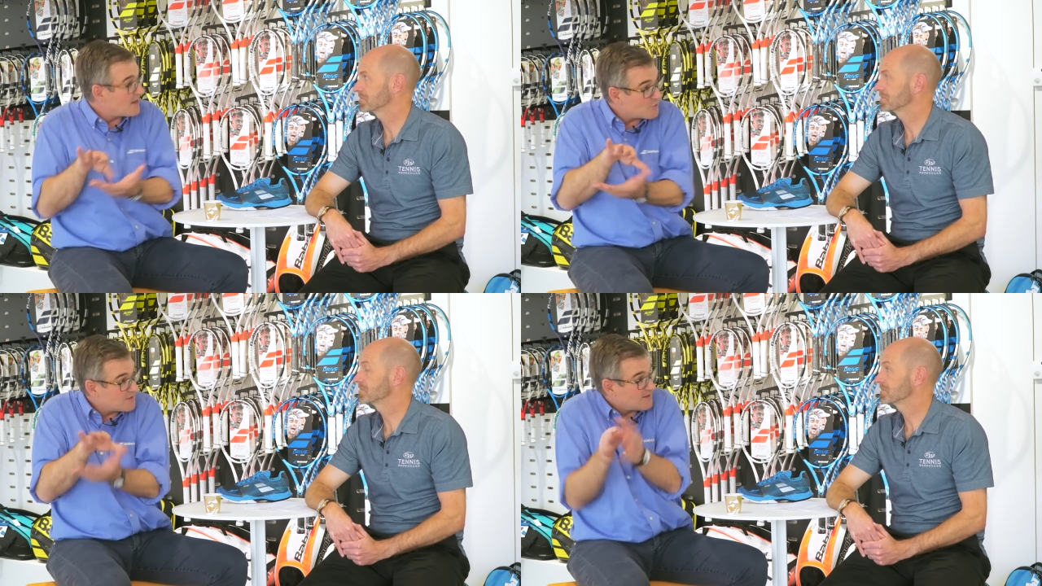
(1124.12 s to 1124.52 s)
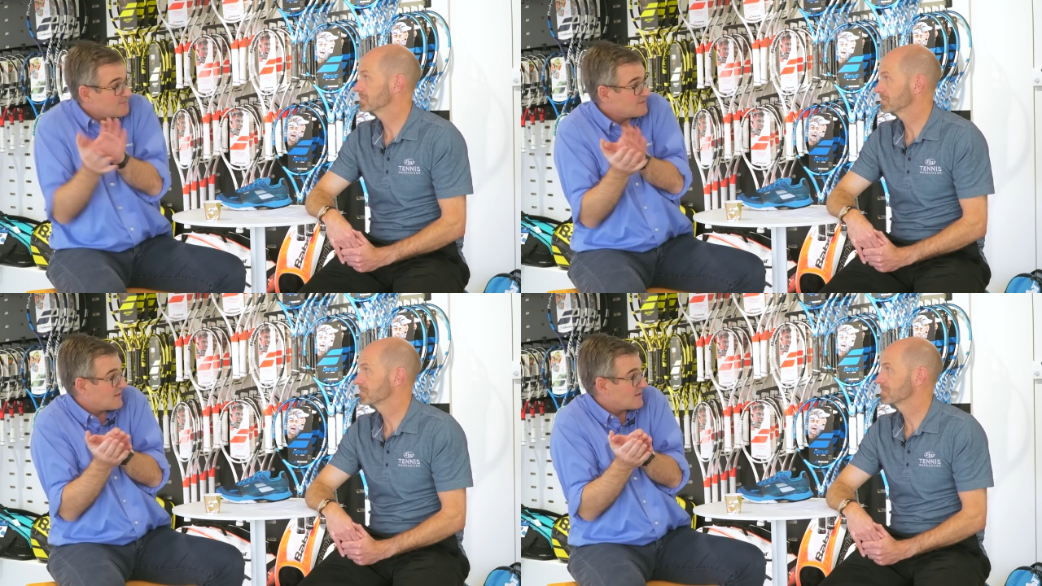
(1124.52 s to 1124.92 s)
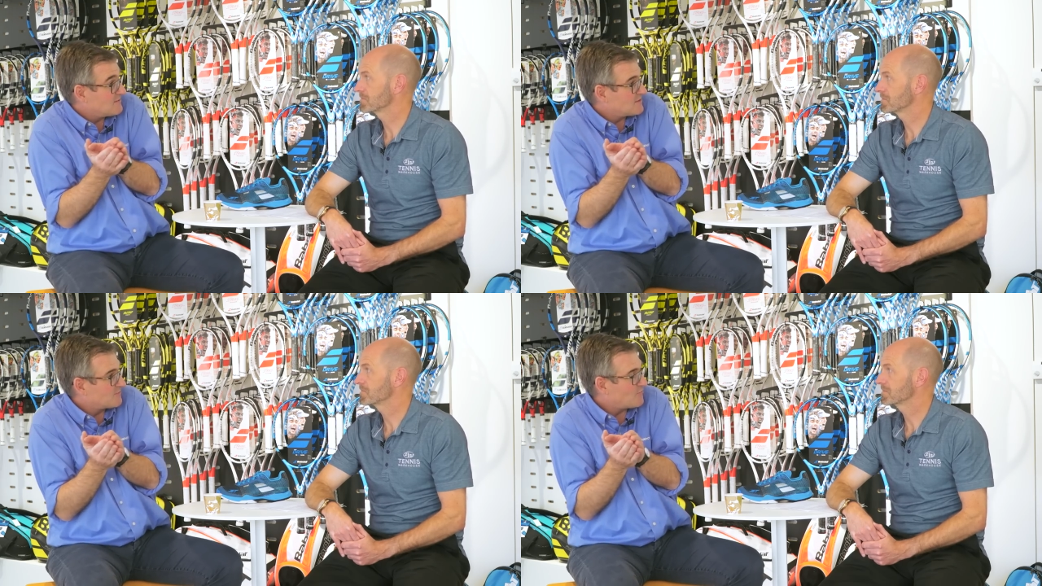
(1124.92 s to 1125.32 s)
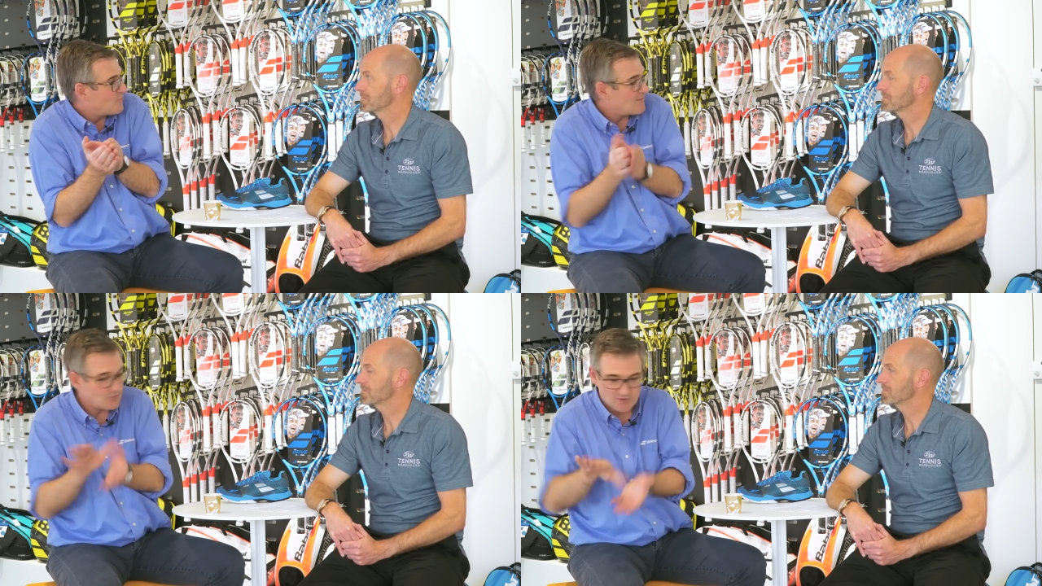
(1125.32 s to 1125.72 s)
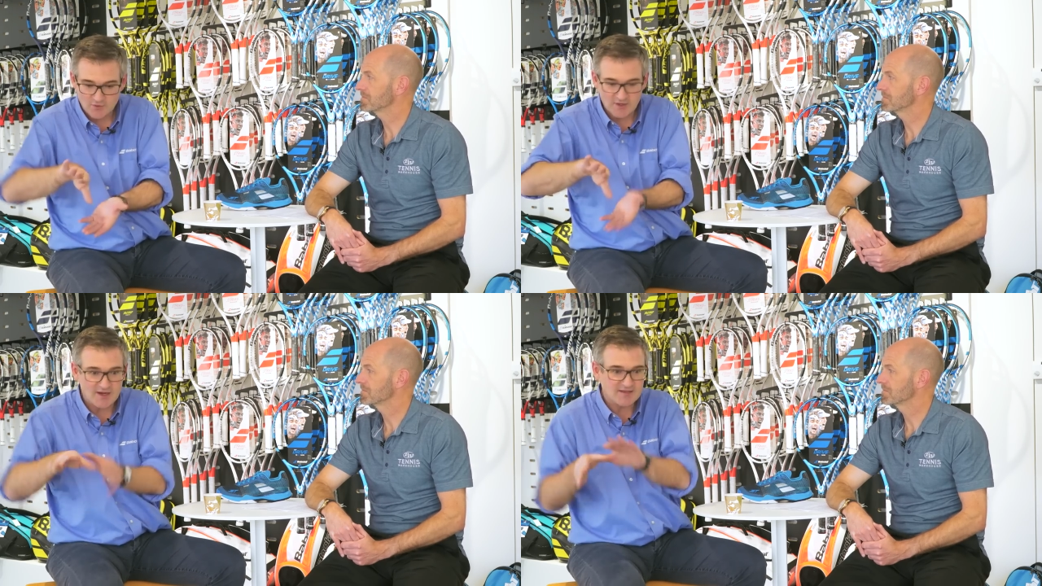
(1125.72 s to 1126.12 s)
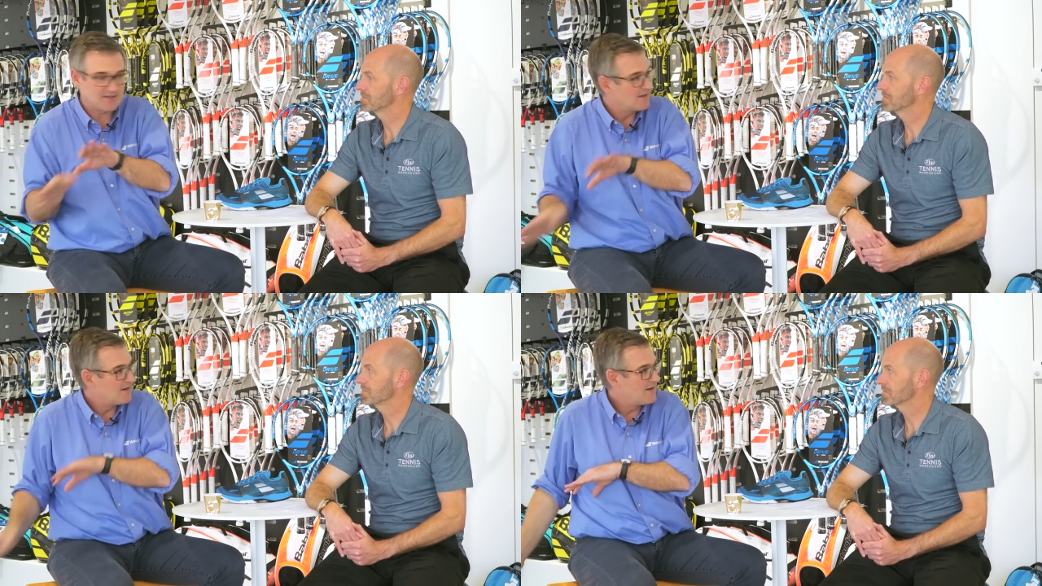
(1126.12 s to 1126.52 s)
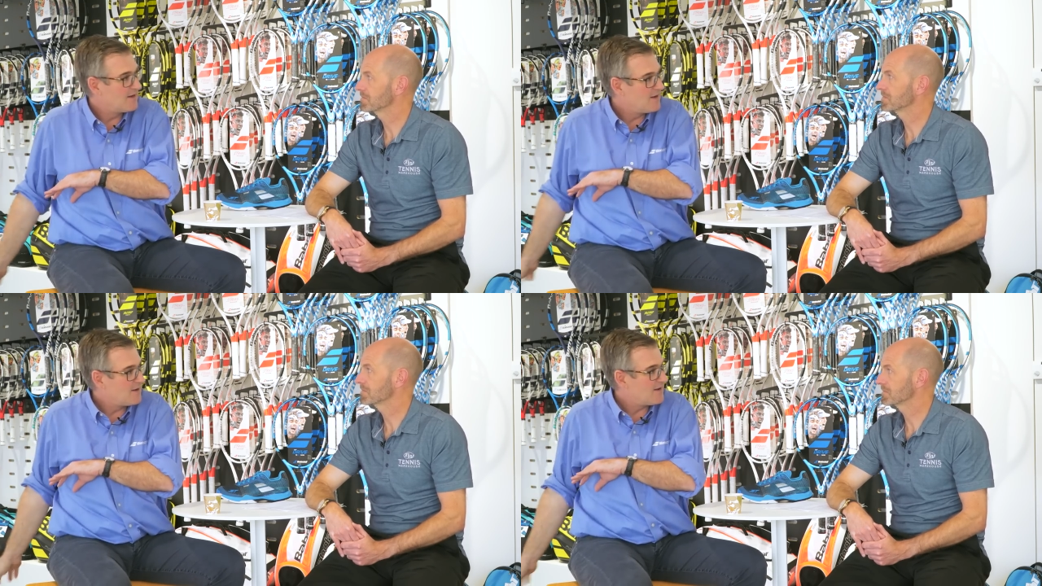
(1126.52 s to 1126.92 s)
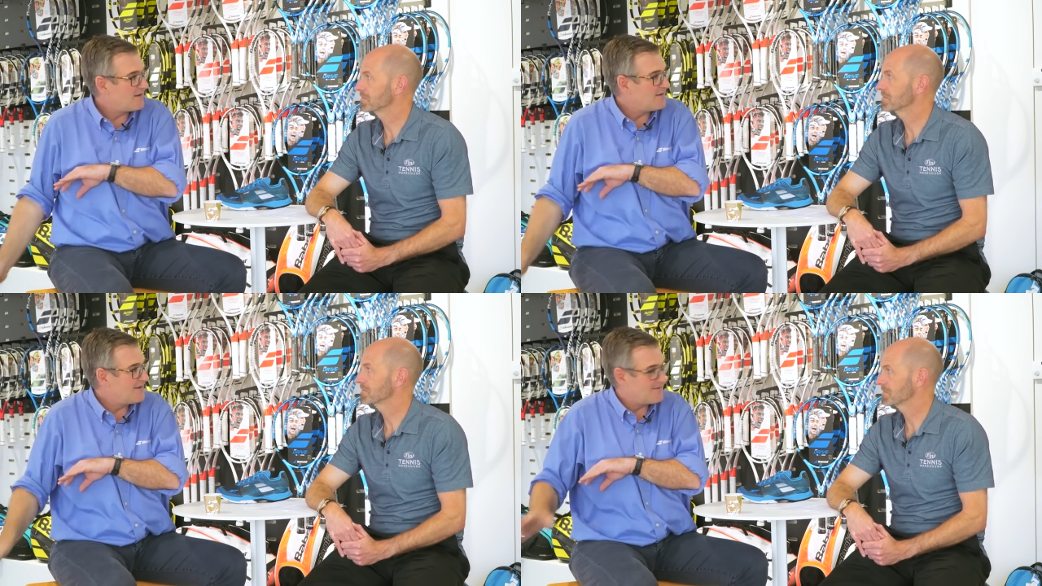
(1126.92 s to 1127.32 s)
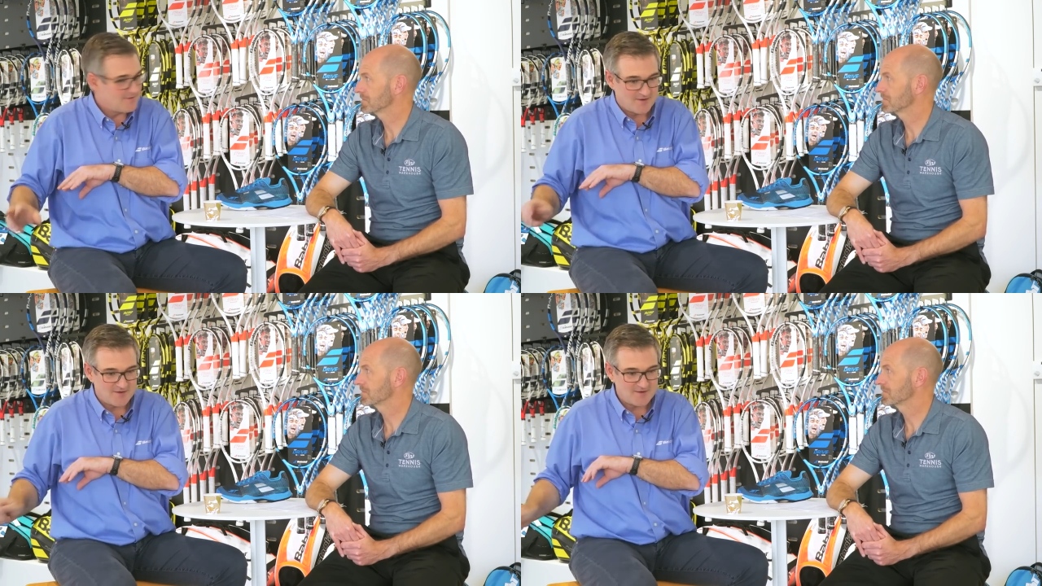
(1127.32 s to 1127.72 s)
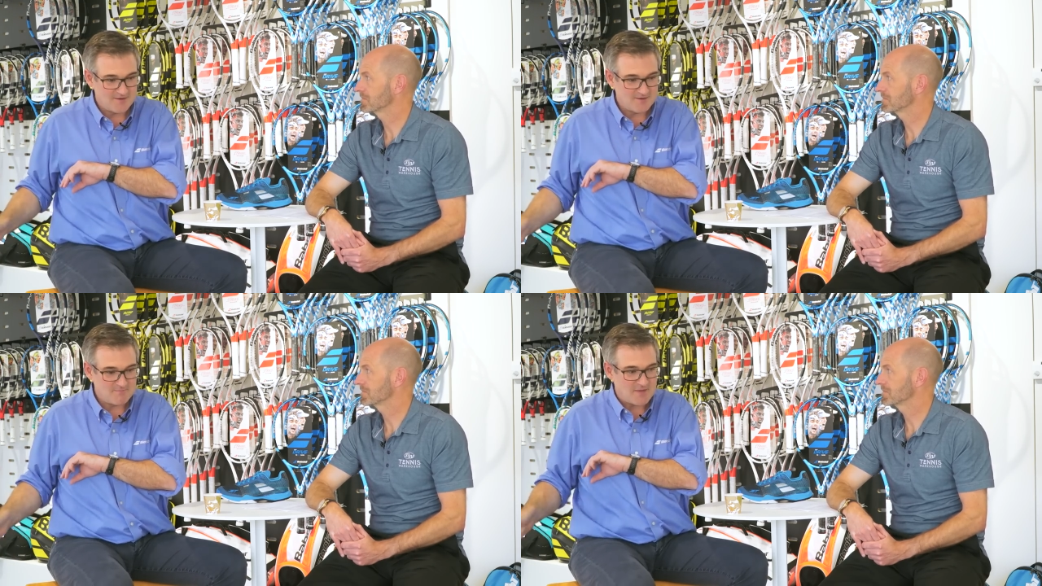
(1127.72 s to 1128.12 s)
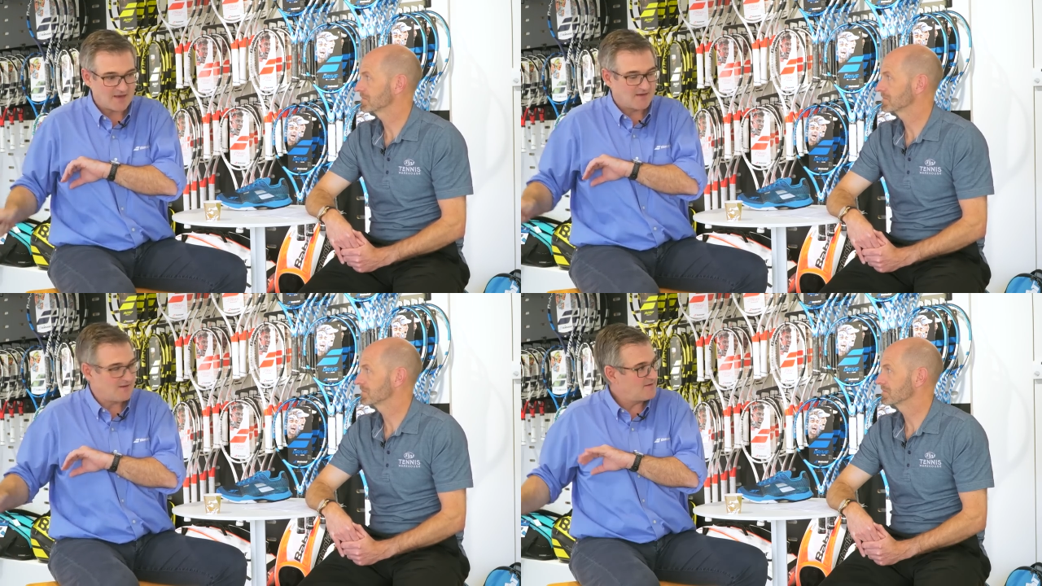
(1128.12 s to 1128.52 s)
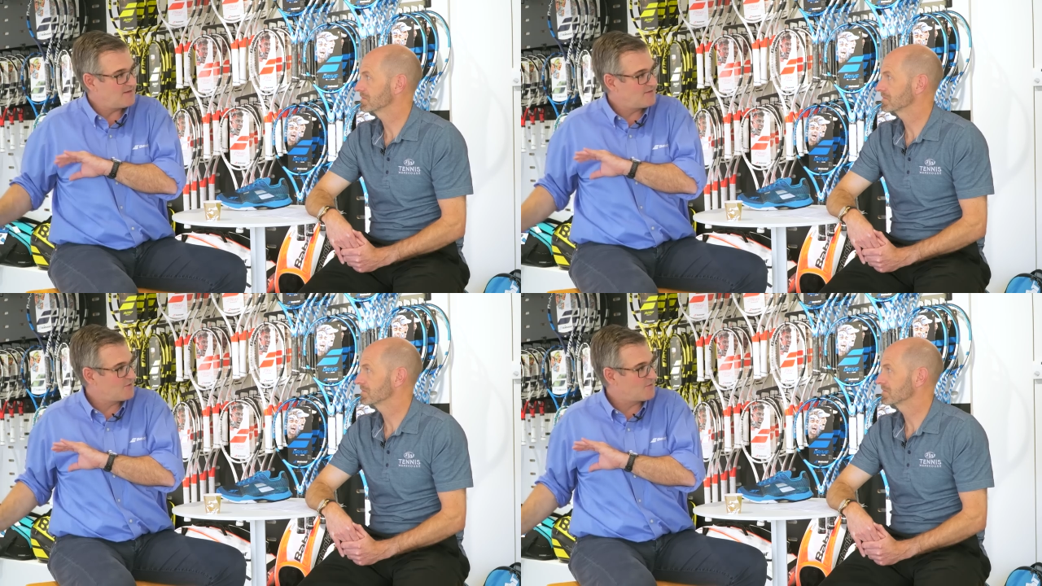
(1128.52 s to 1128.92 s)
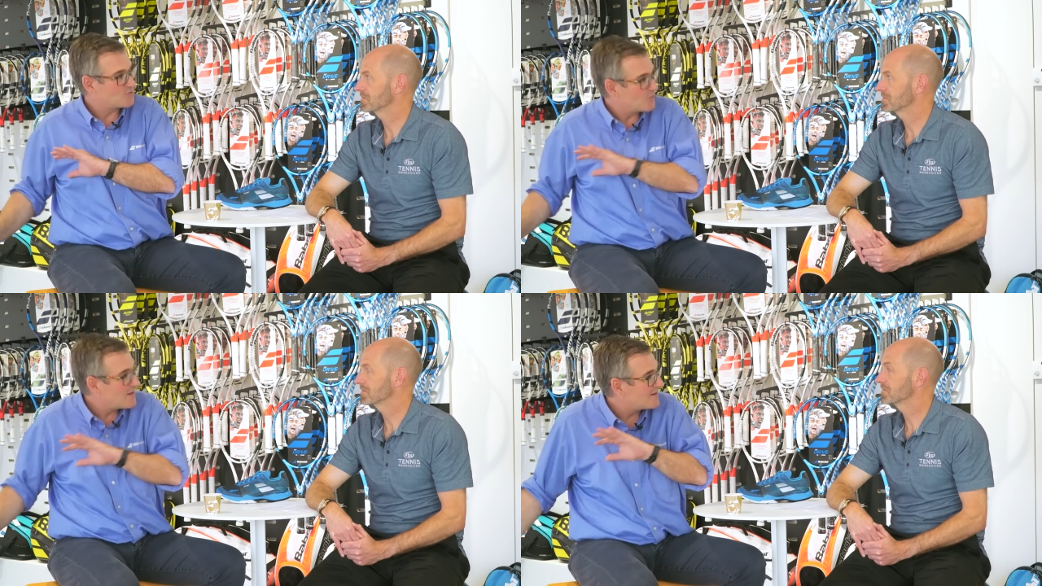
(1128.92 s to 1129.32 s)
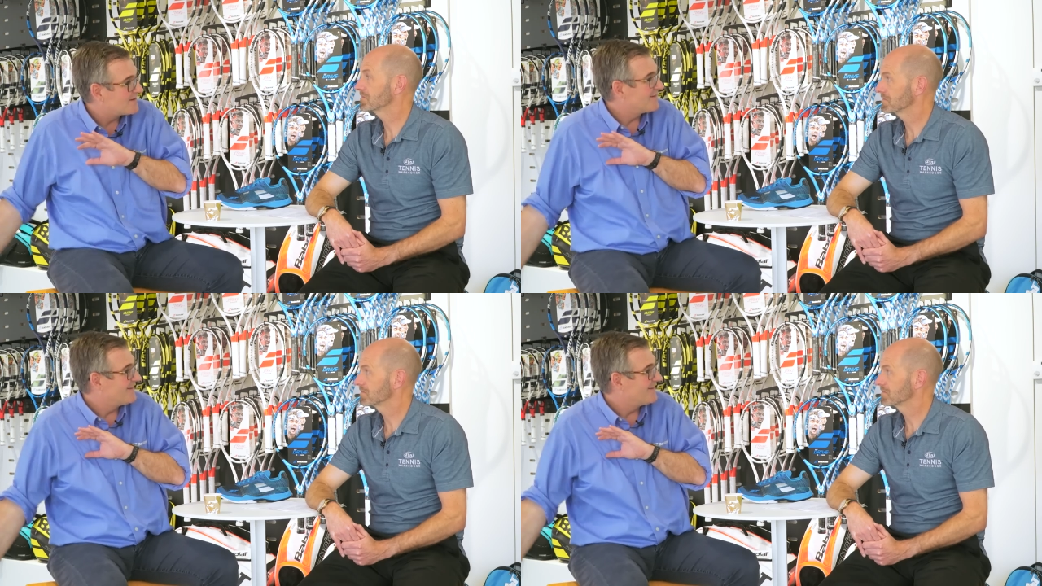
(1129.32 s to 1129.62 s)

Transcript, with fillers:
Speaker 1: aerodynamism of the frame to say, okay, let's uh, make easier the swing